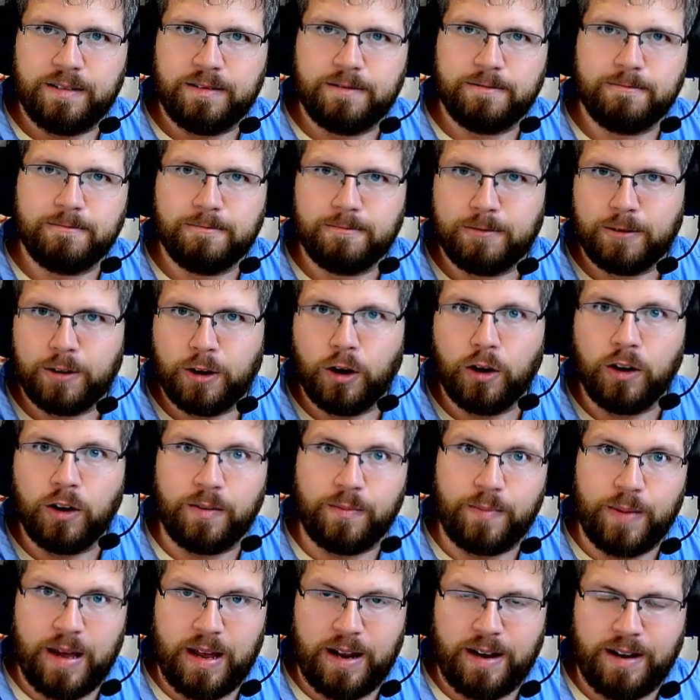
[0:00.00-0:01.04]
could have
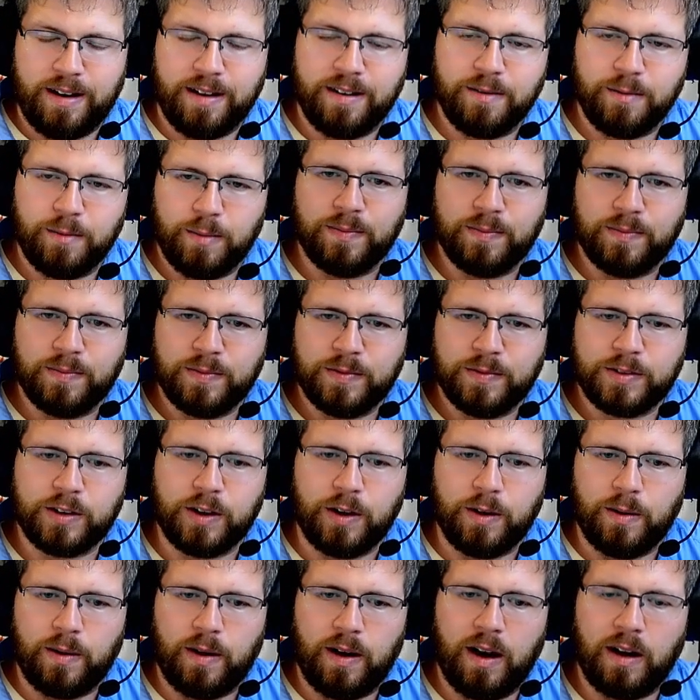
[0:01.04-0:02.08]
been. Where
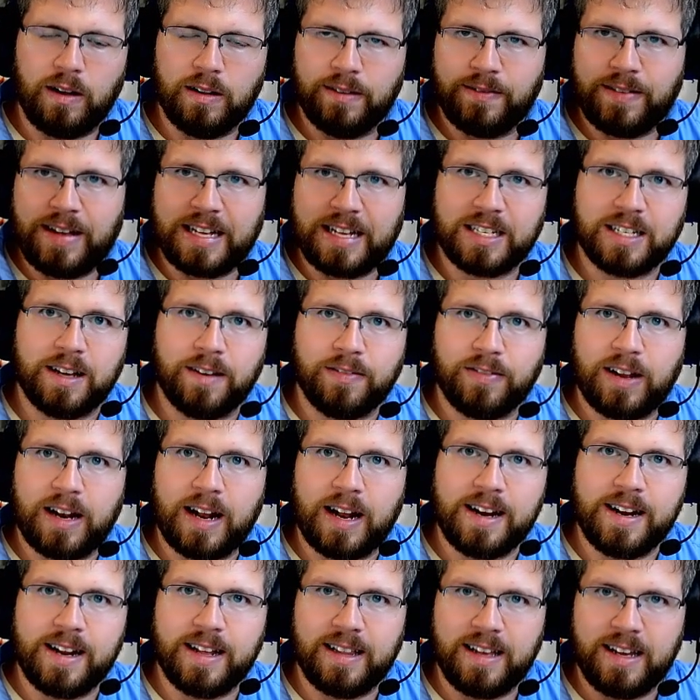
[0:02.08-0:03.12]
so all of that stuff that I
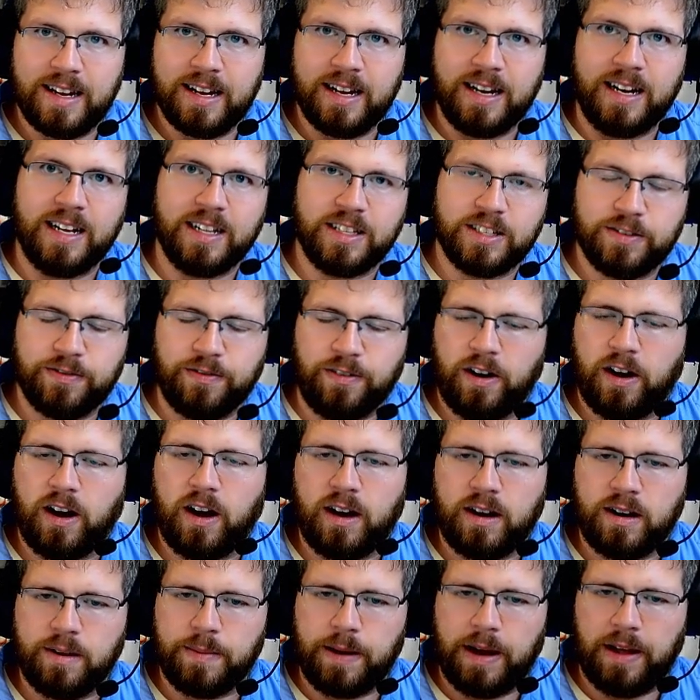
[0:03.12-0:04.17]
deleted, it's forgotten
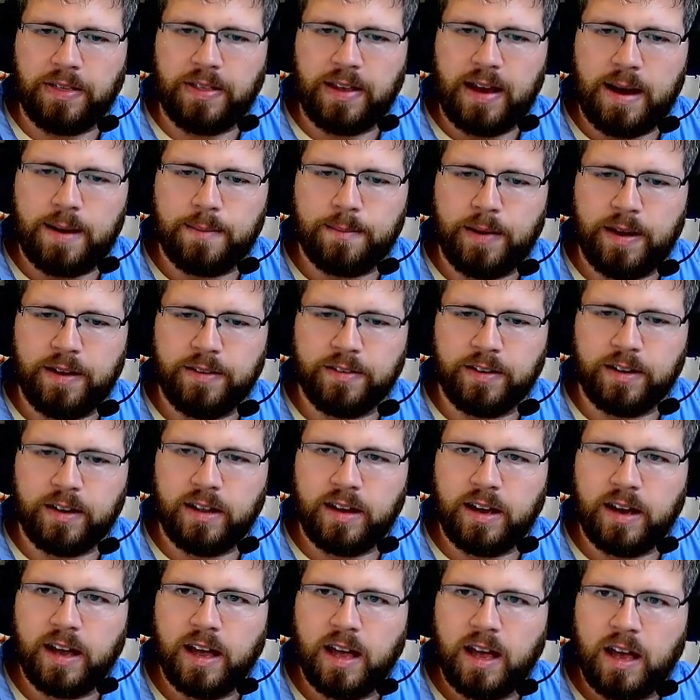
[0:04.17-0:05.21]
about that basically.
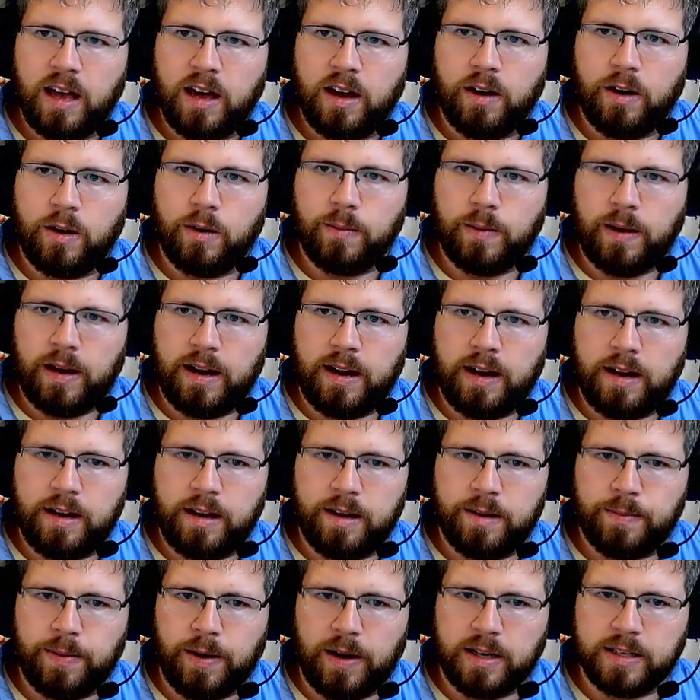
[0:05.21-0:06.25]
Oh, and I need to
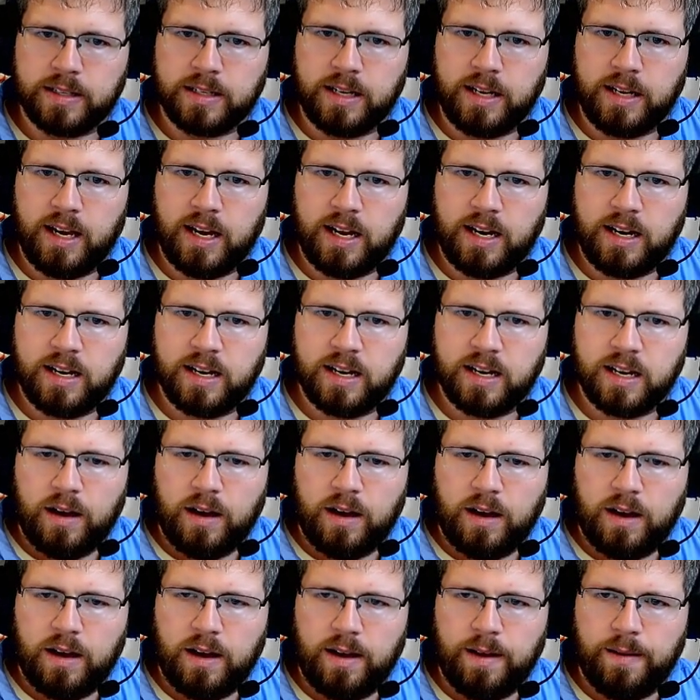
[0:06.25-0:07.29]
pause it again.
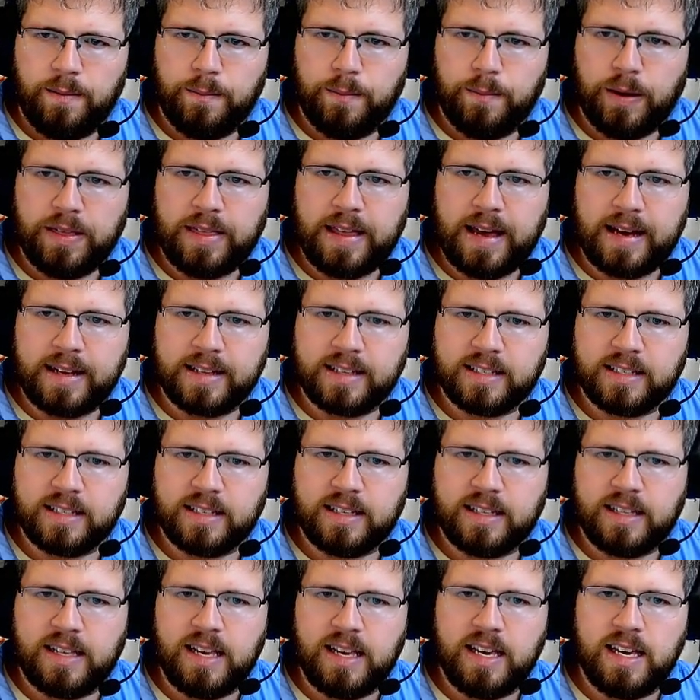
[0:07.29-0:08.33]
But that's
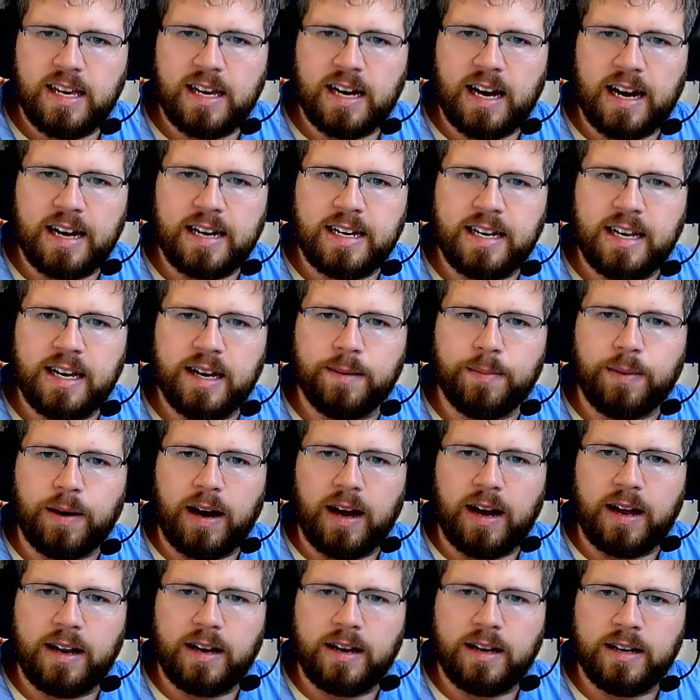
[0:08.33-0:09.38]
the idea
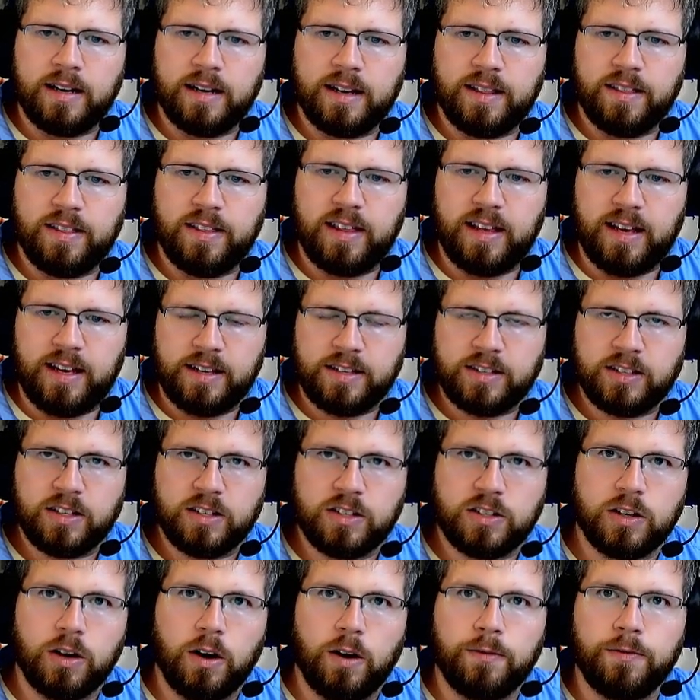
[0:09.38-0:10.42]
behind this.
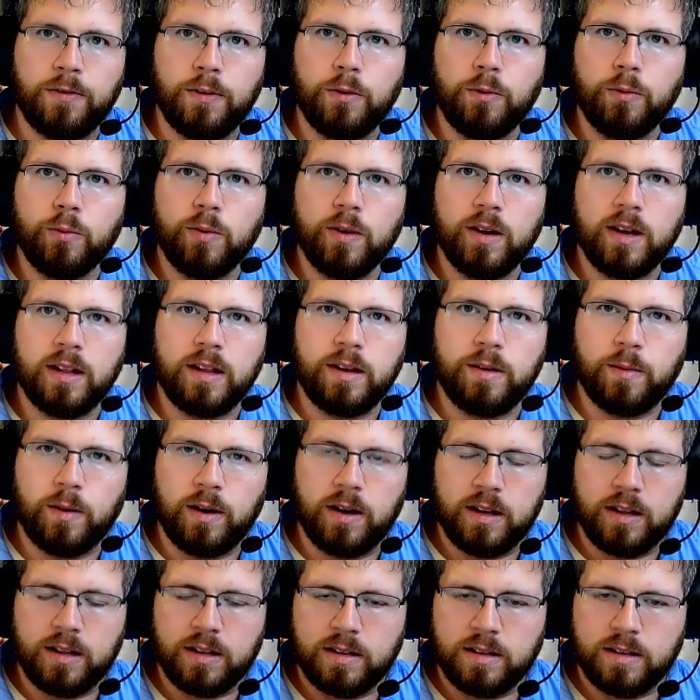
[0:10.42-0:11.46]
So if you really
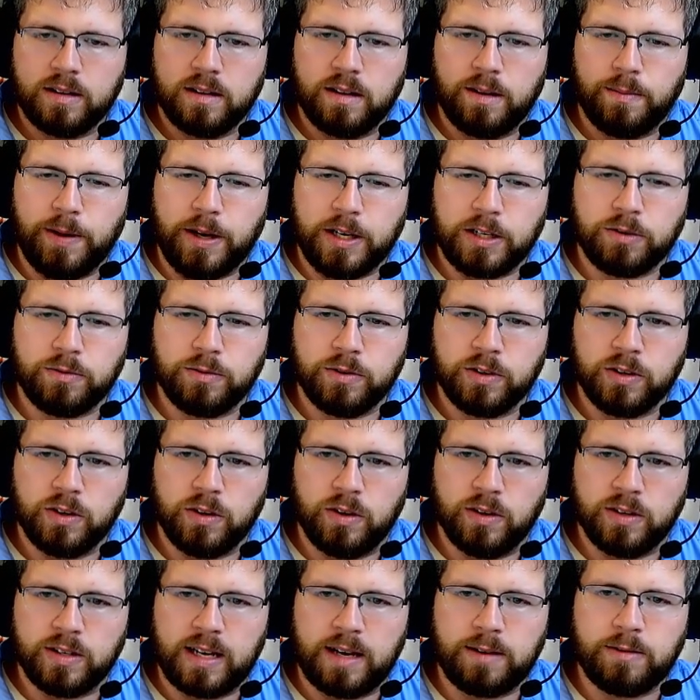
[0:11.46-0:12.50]
want the best
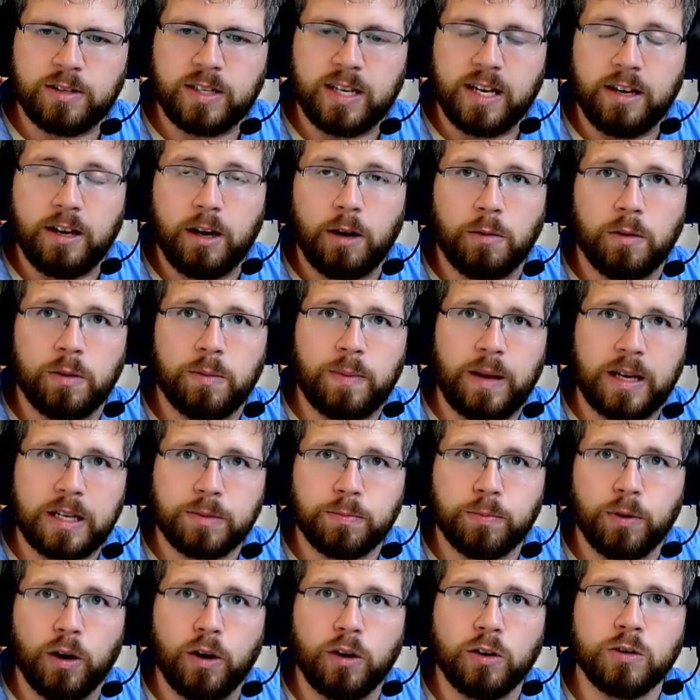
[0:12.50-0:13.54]
results, I would say go with best
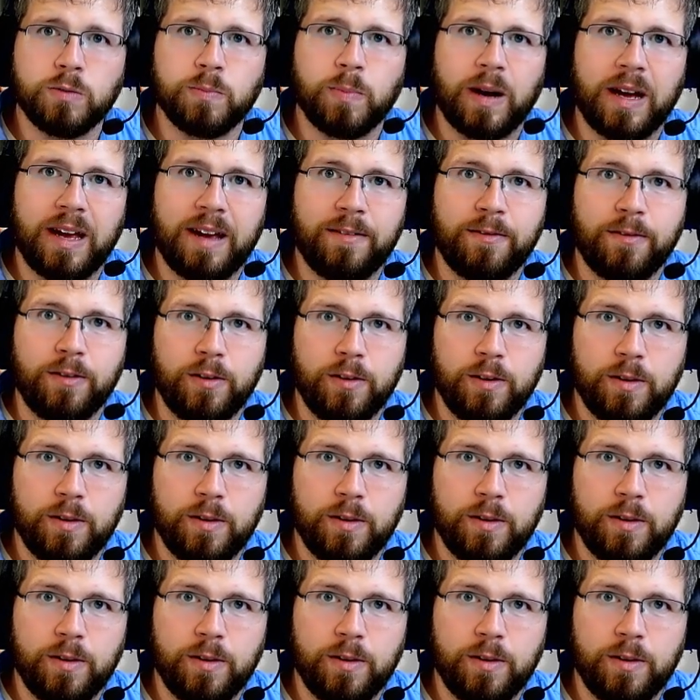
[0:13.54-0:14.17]
prose, but if you